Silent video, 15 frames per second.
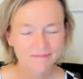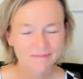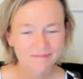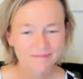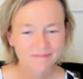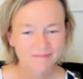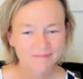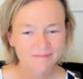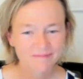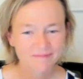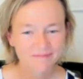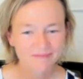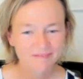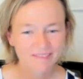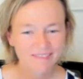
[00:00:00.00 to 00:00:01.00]

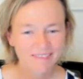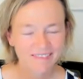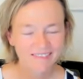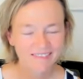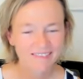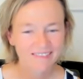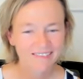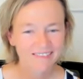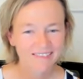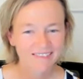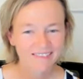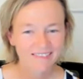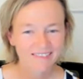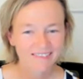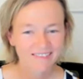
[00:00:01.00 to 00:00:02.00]

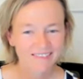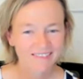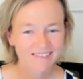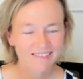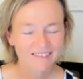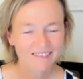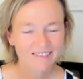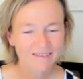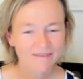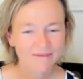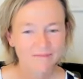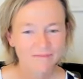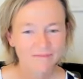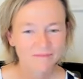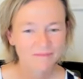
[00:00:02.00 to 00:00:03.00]

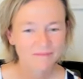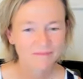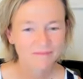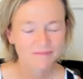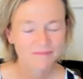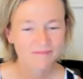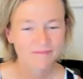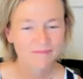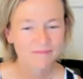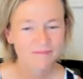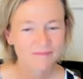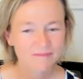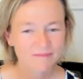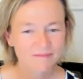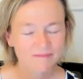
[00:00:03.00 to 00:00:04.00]

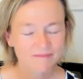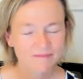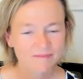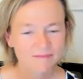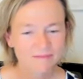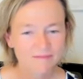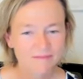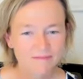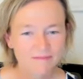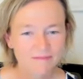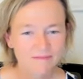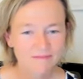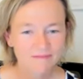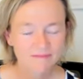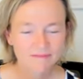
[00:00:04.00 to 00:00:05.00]

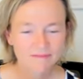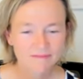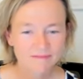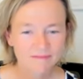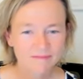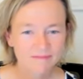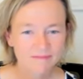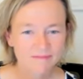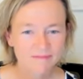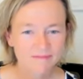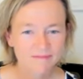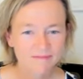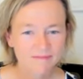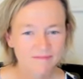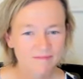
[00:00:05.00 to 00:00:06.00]

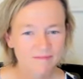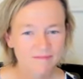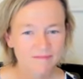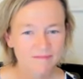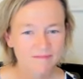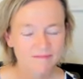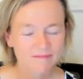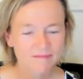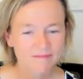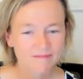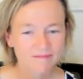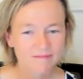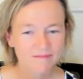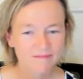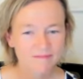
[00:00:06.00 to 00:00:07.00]

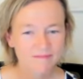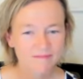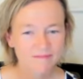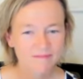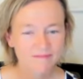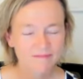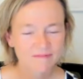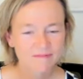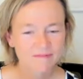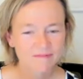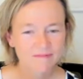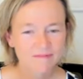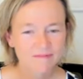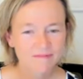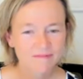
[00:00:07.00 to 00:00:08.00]
(silent)